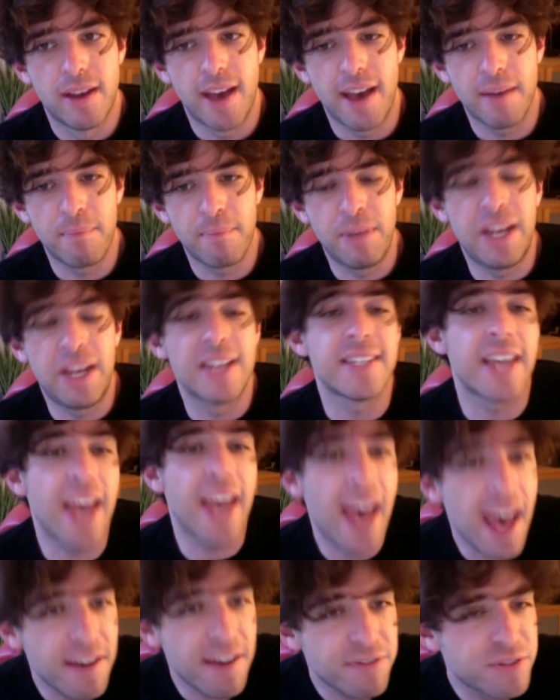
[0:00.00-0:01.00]
because I
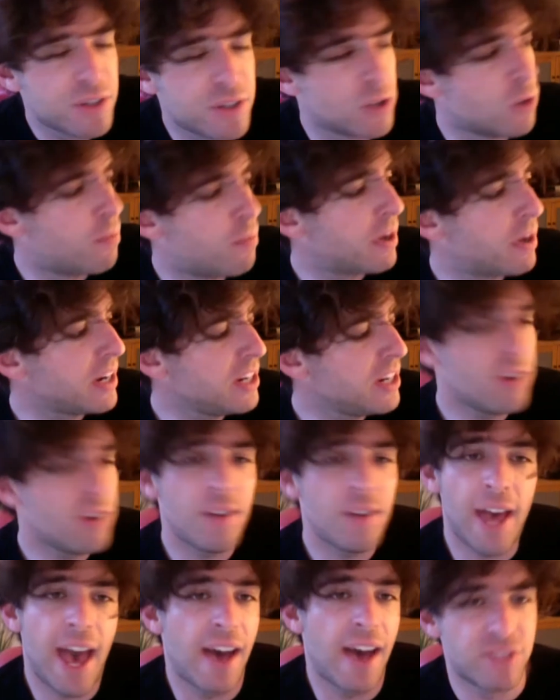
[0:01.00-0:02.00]
have to, but you
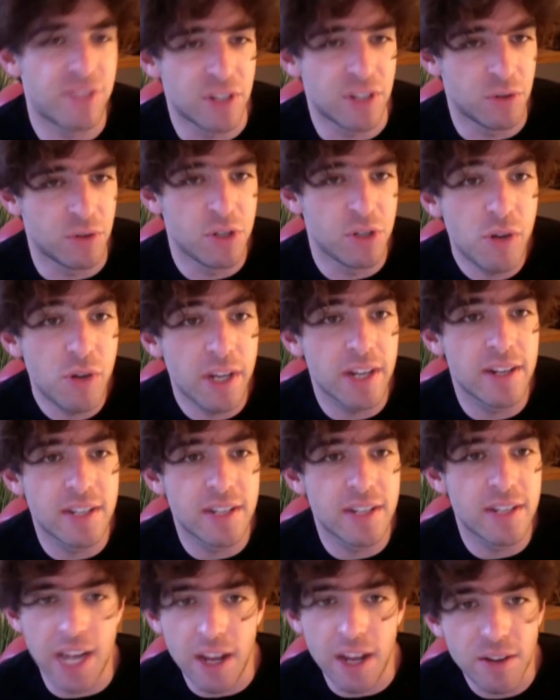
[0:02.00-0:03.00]
don't have to. You
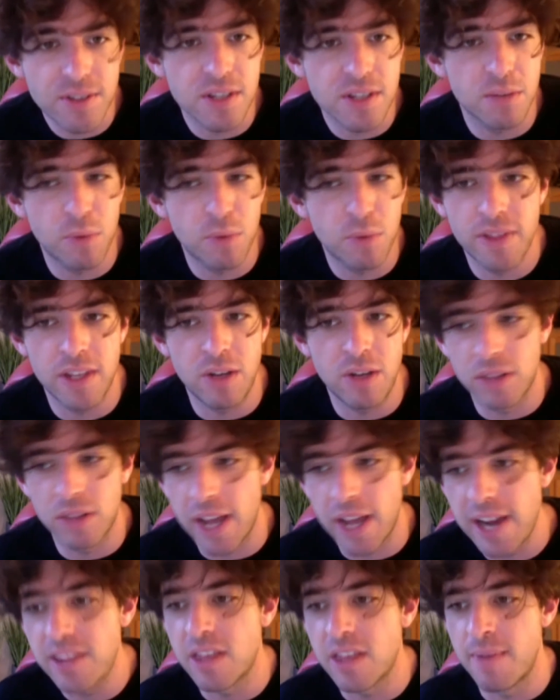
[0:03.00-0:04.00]
can tell someone that you
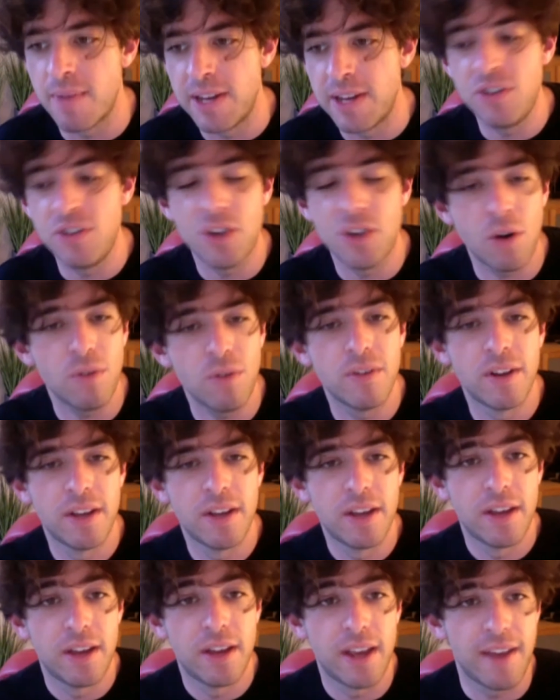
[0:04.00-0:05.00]
like them and you don't,
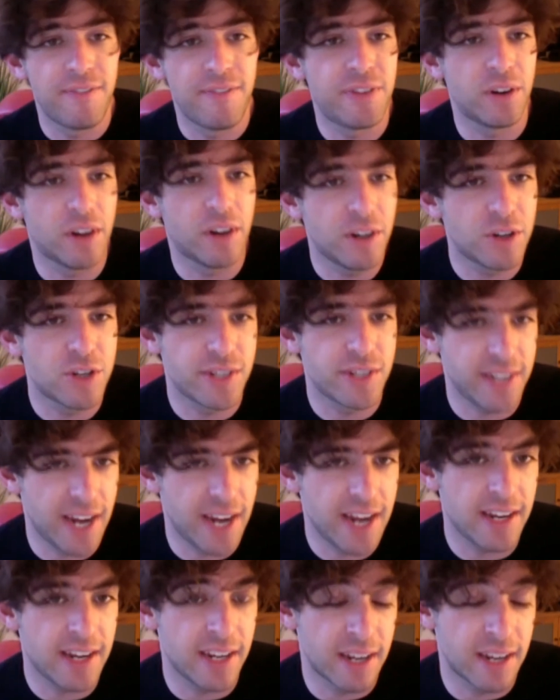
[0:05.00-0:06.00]
if they're
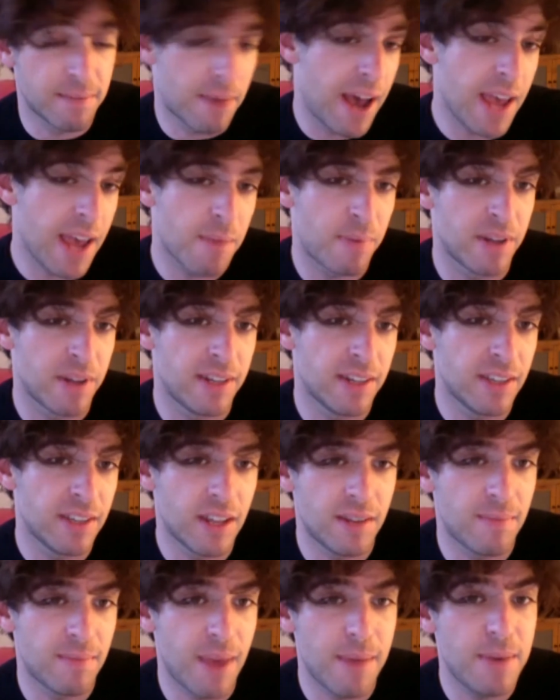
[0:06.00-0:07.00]
understanding, in my opinion,
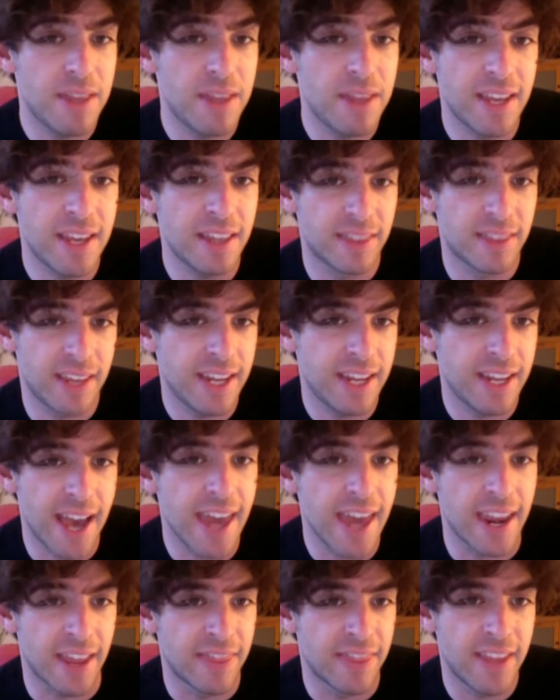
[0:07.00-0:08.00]
then maybe they
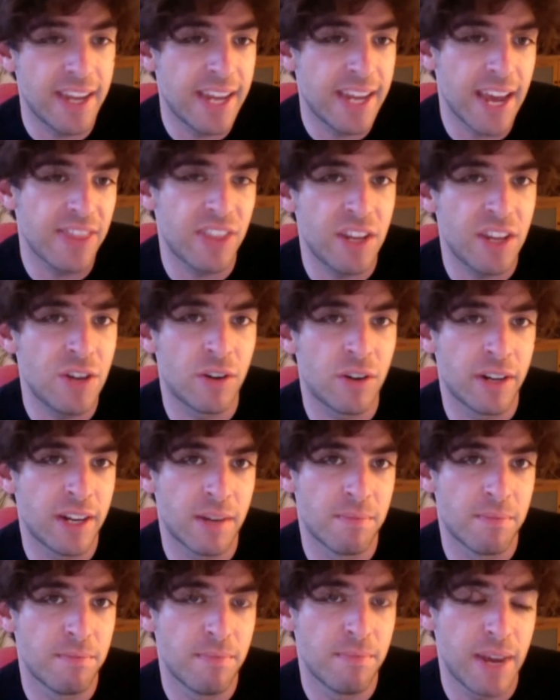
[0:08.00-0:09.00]
get it. They get that you don't need
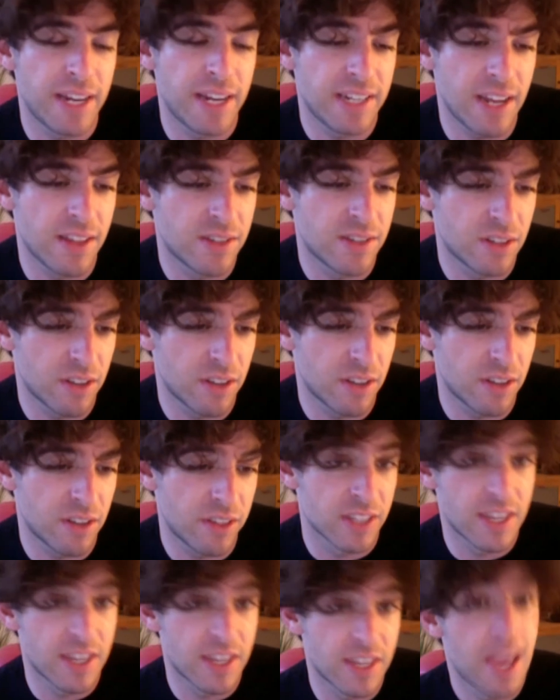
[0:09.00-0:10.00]
to maintain these little
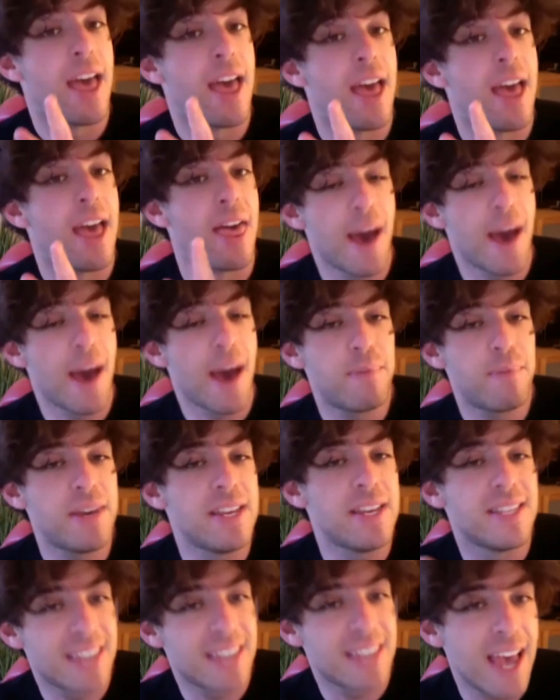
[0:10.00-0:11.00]
things. That
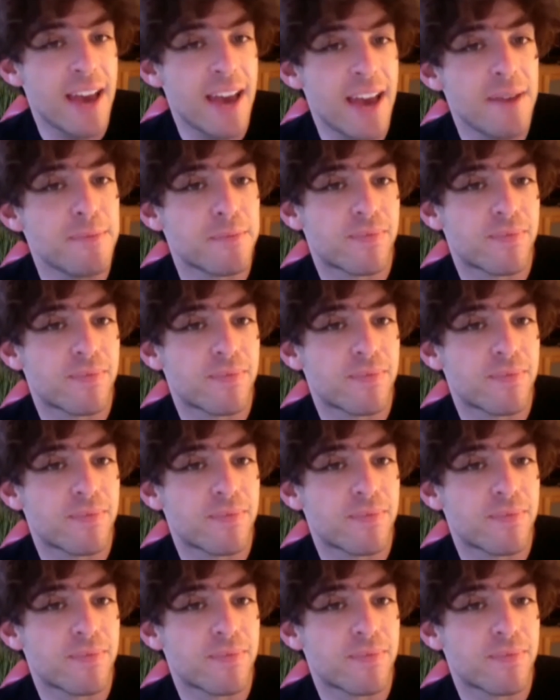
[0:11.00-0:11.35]
being said,